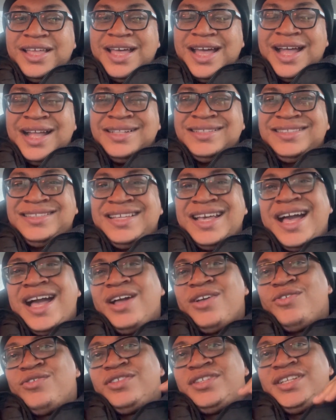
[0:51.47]

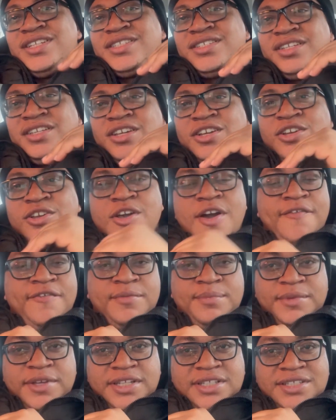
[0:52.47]
antagonist to the
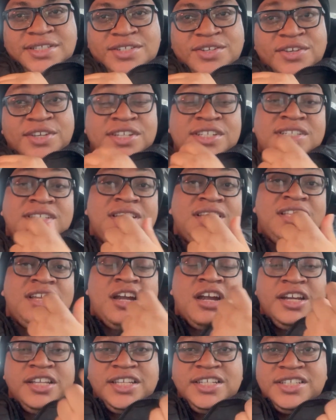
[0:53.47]
government. So he's an
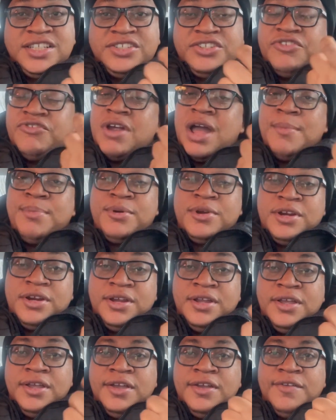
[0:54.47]
artist, he's a rapper
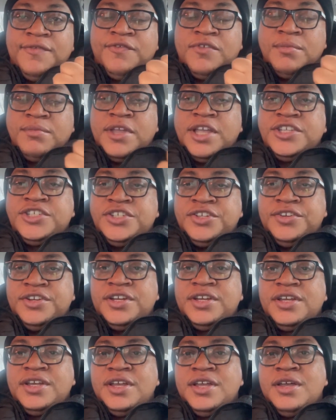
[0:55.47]
from
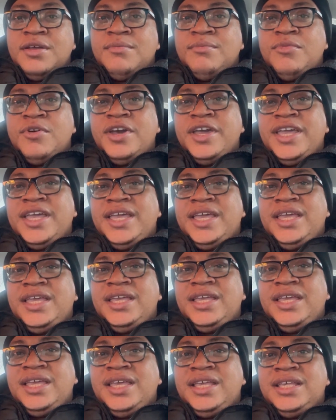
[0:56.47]
Nigeria, but
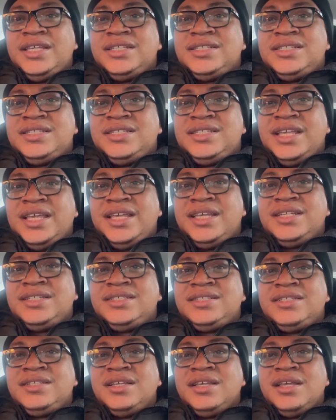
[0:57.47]
he
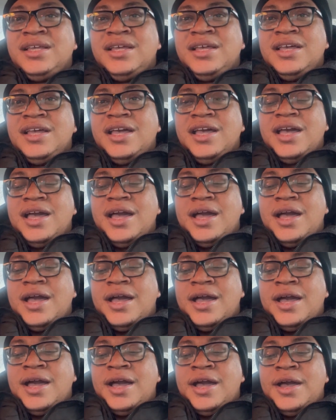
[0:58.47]
sings
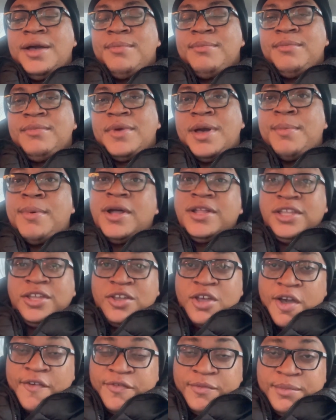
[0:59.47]
about the
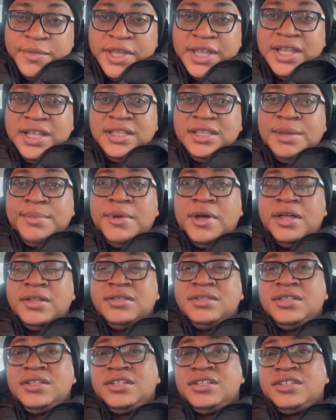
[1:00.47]
government,
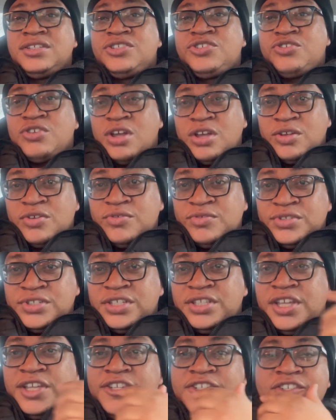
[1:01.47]
about the struggles
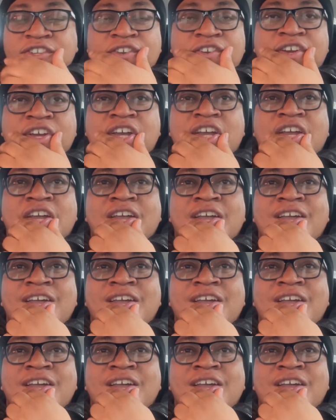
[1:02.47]
in Nigeria,